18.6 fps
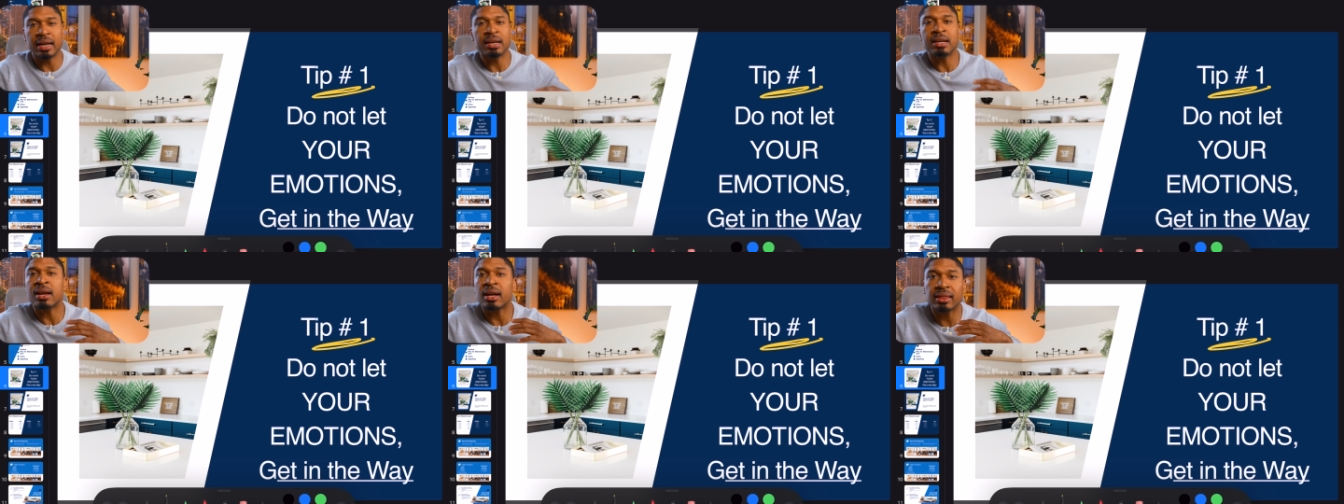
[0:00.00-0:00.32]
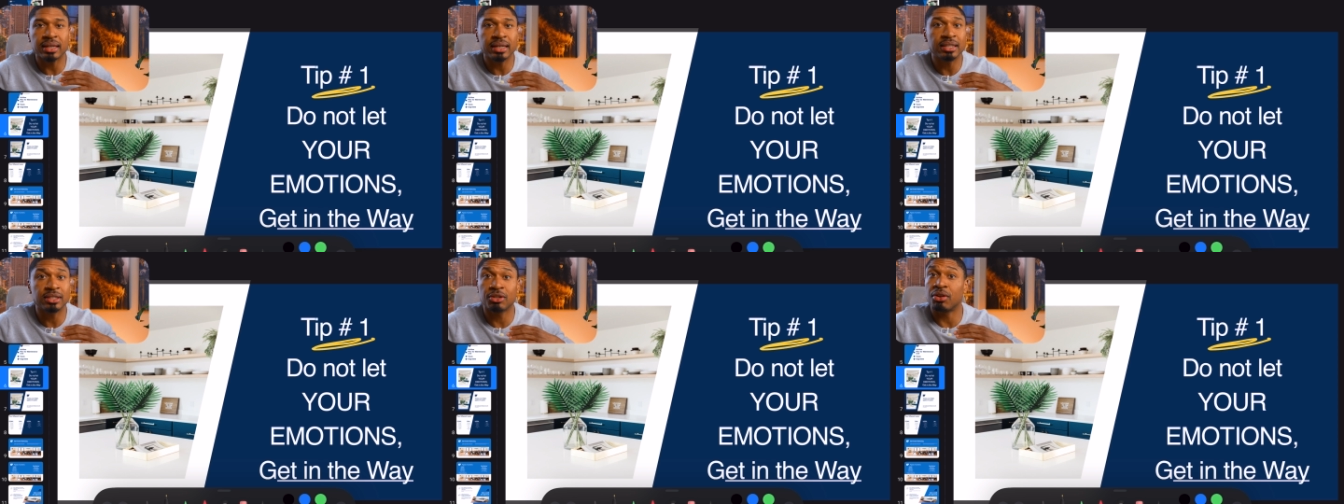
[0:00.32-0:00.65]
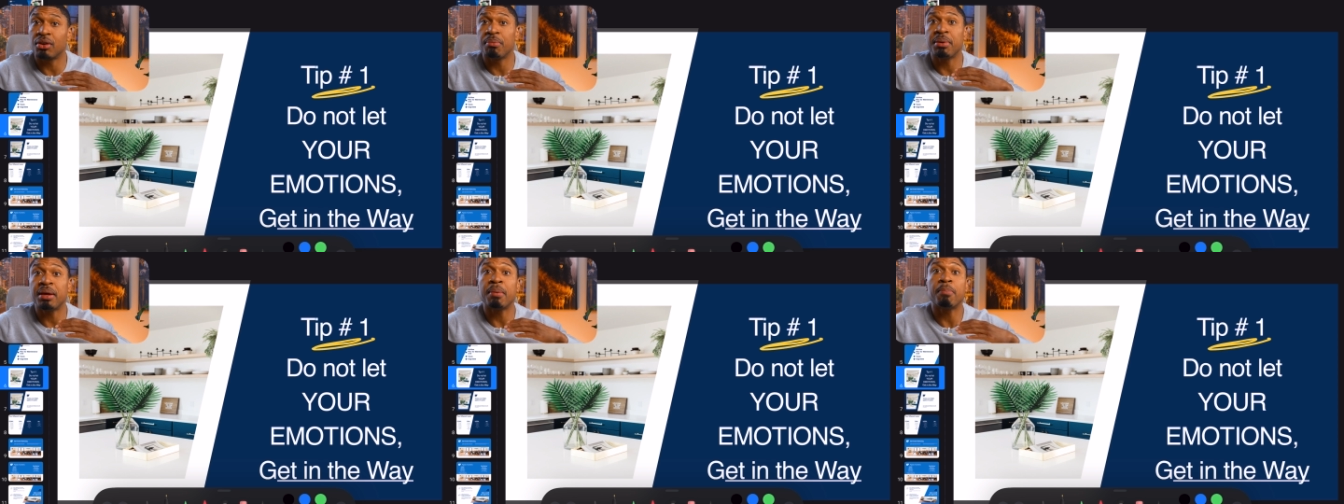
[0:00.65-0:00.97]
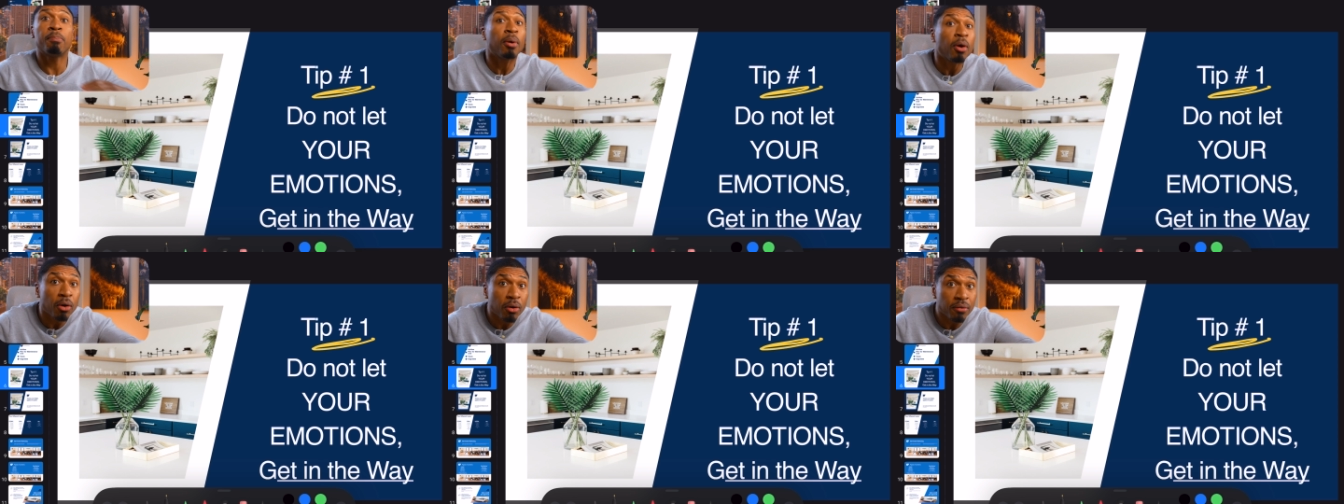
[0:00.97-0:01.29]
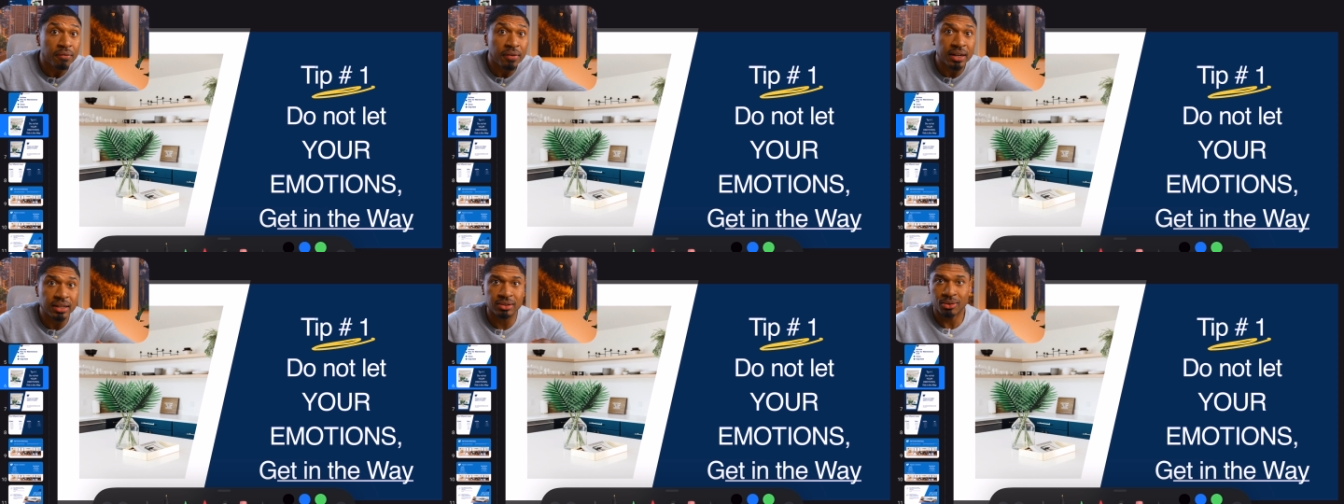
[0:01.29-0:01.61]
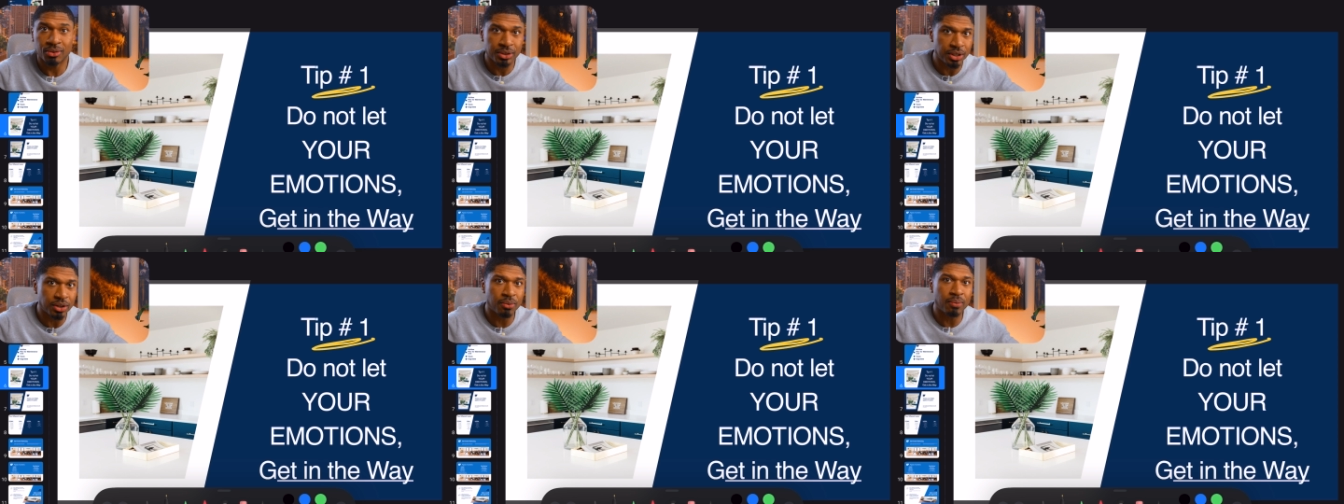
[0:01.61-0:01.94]
Nothing is gonna be perfect
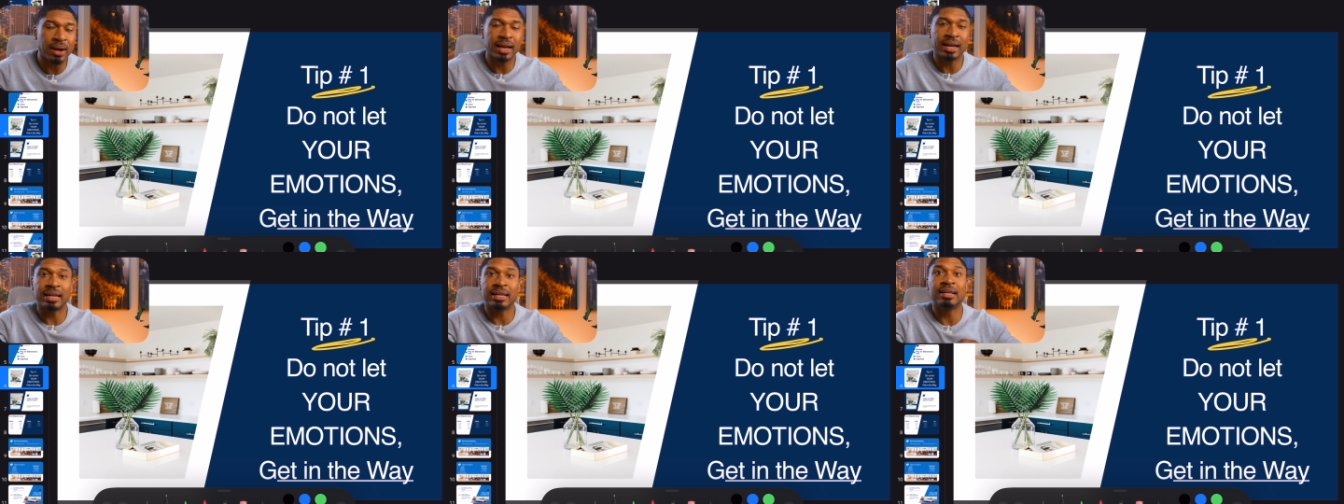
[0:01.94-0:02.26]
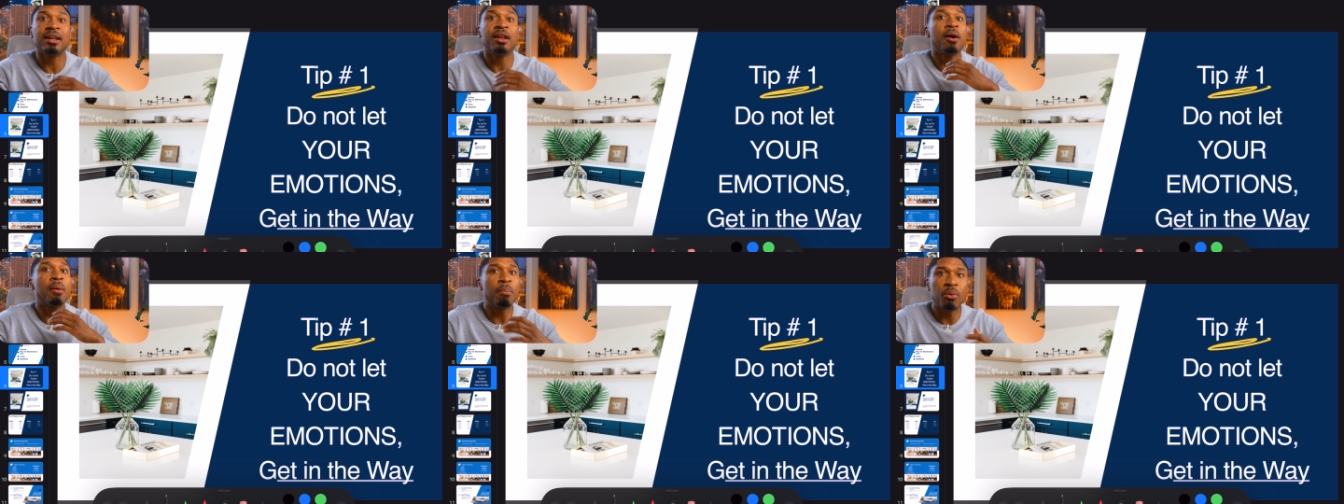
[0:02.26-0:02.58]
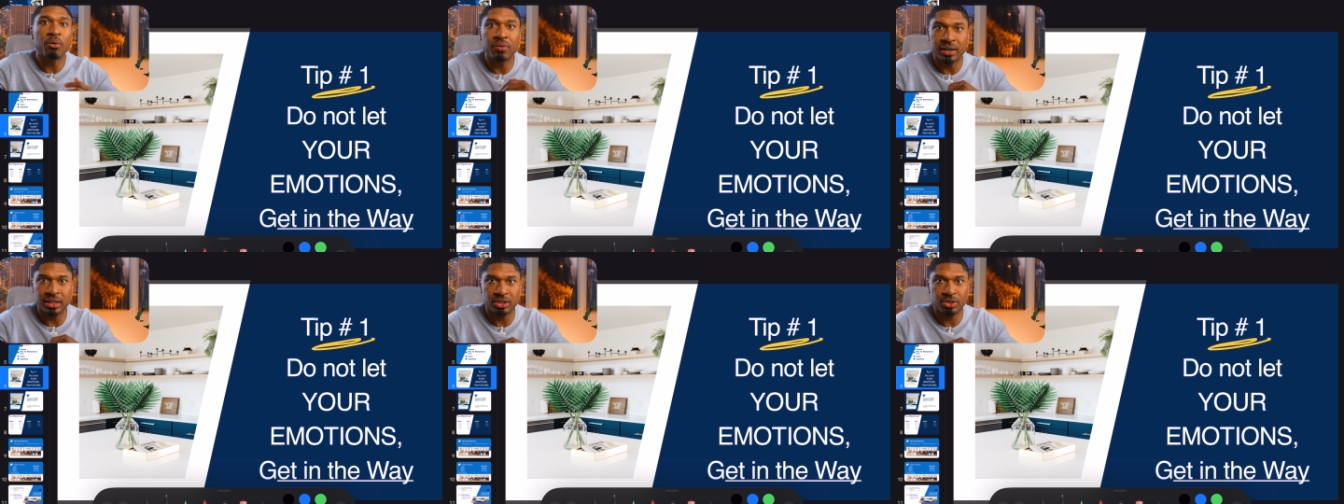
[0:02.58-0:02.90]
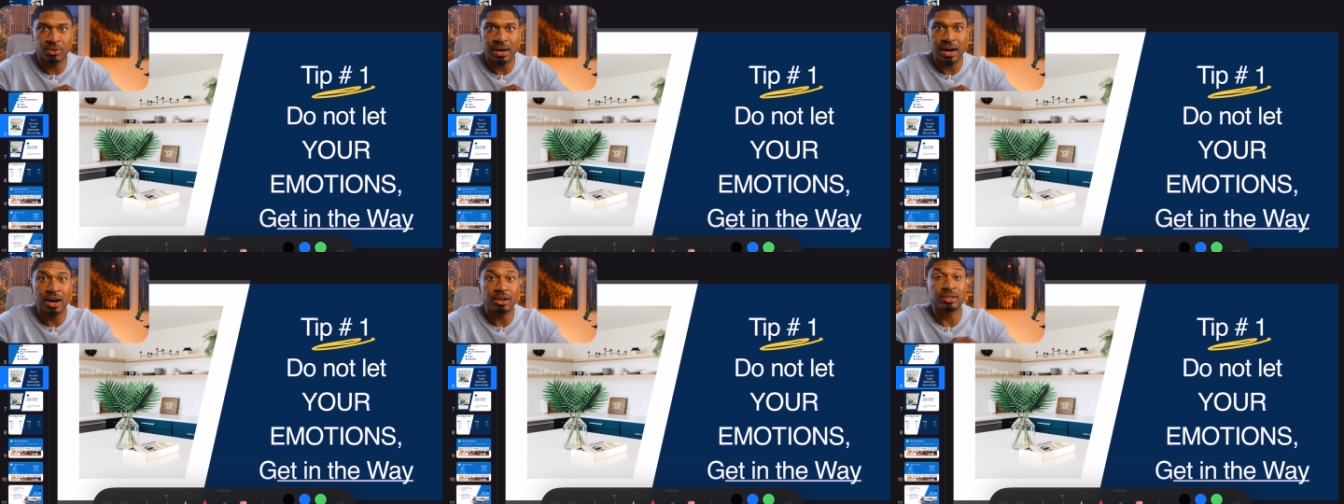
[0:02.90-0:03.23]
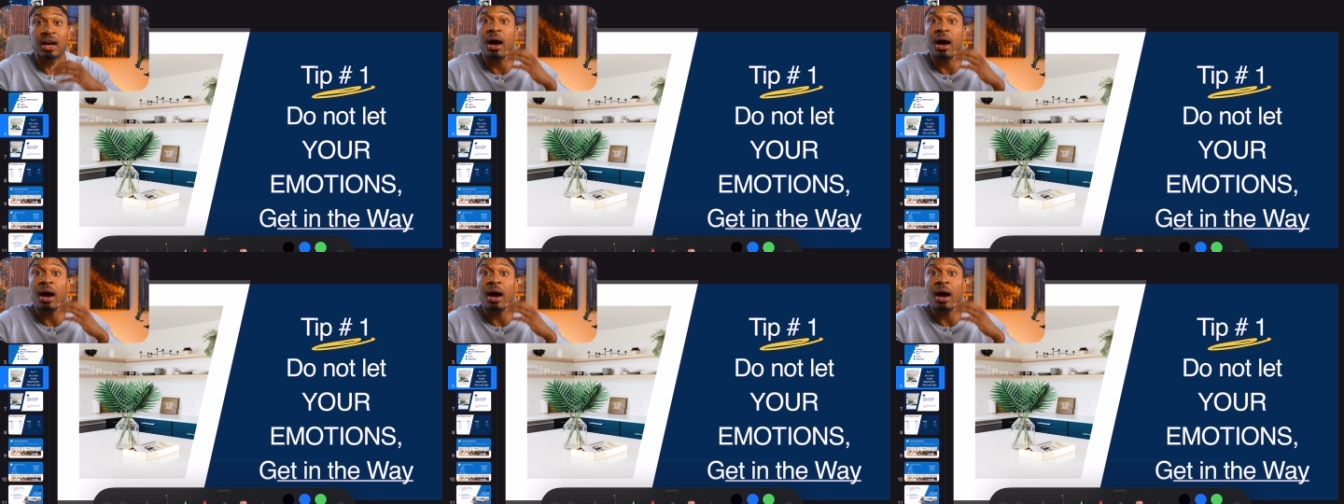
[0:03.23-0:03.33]
on your way in moving into a house.